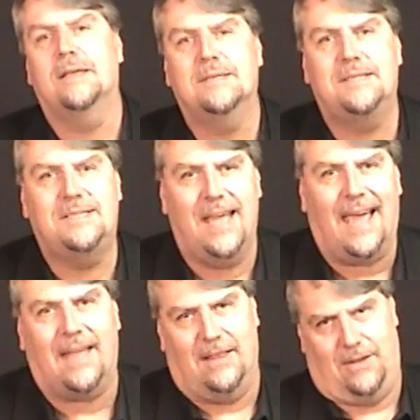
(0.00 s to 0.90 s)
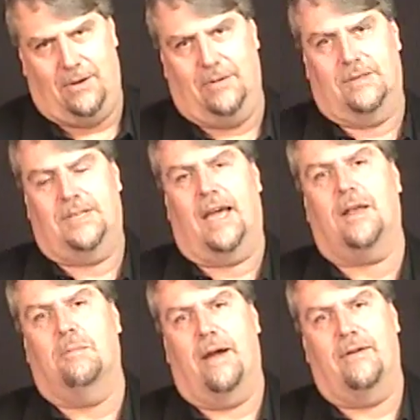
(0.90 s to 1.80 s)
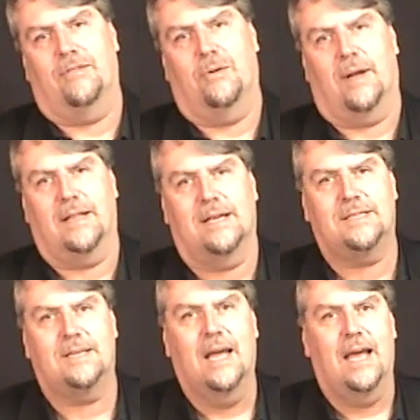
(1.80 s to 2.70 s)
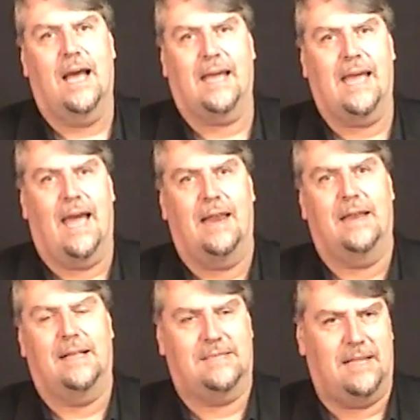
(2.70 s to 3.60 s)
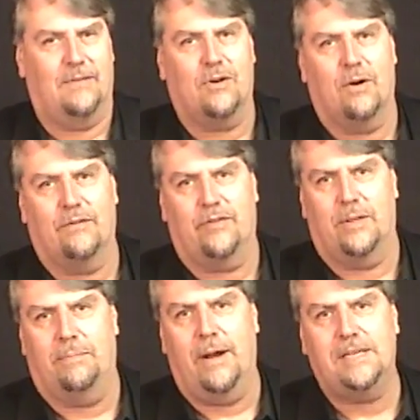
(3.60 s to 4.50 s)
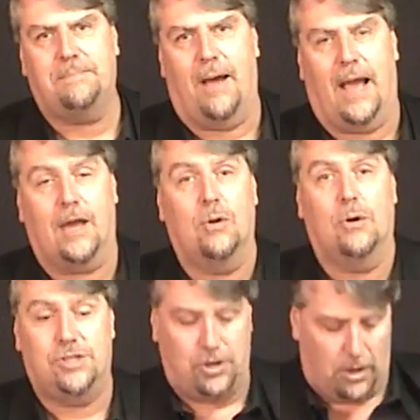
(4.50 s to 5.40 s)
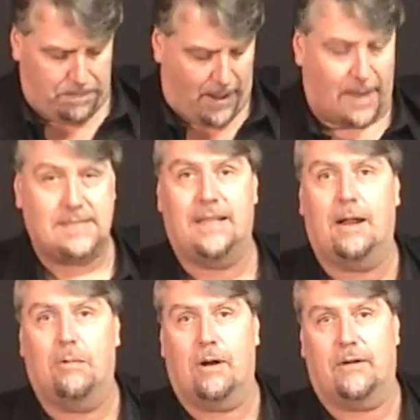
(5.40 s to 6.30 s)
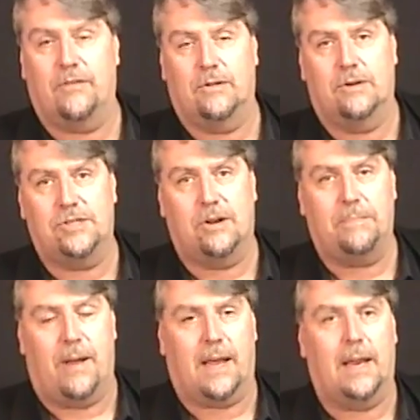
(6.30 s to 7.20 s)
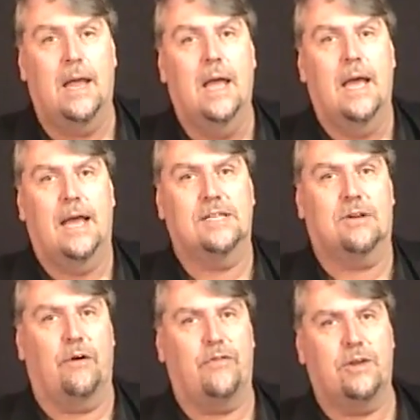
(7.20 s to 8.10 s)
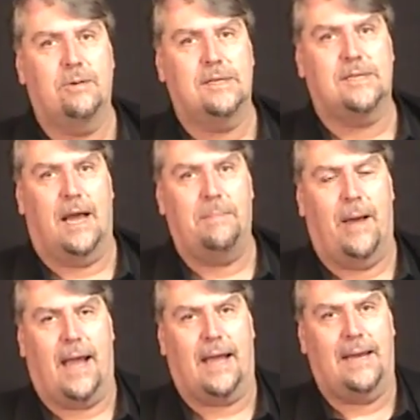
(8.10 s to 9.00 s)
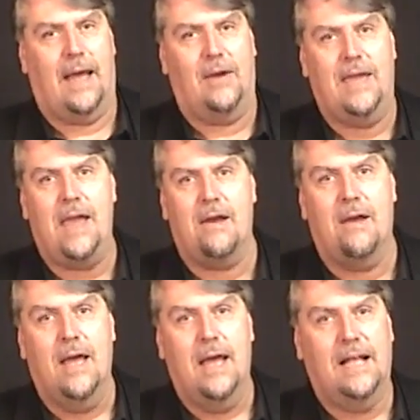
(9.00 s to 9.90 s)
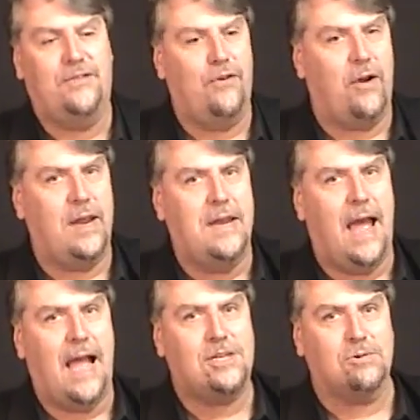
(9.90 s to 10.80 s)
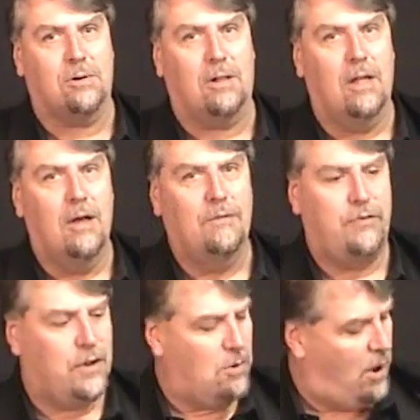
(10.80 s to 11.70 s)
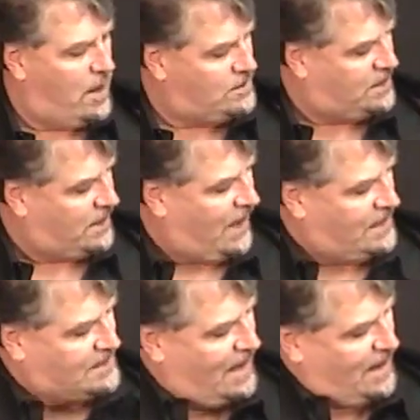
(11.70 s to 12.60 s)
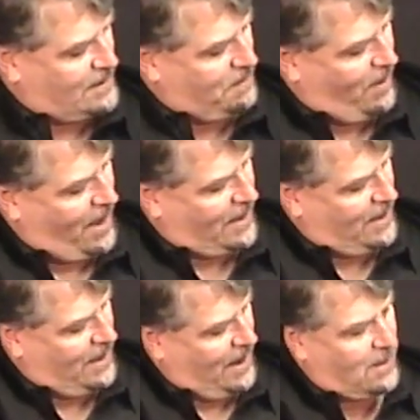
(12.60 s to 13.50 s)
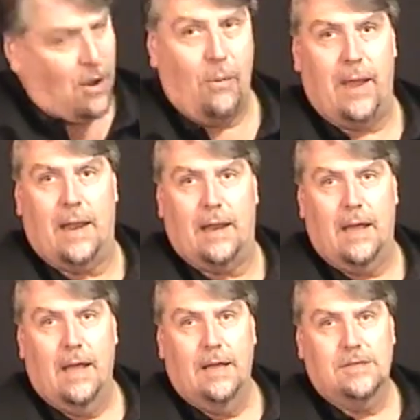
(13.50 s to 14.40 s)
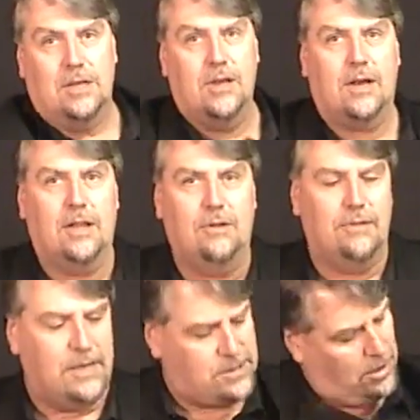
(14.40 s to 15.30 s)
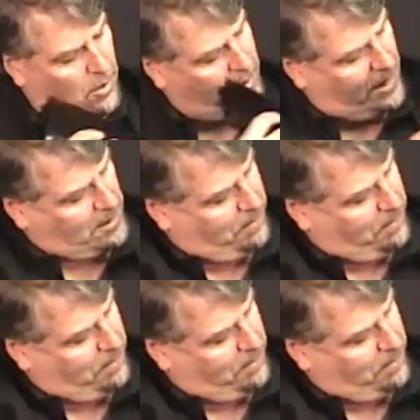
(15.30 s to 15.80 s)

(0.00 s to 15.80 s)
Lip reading: Second way of doing this, again, instead of going for the breast pocket or shirt pocket, see, that'll work if you're doing a shirt pocket, is go for your inside pocket. Now here, it's very natural for your eyes to gaze down at the pocket and go in. So you're going to do this to locate the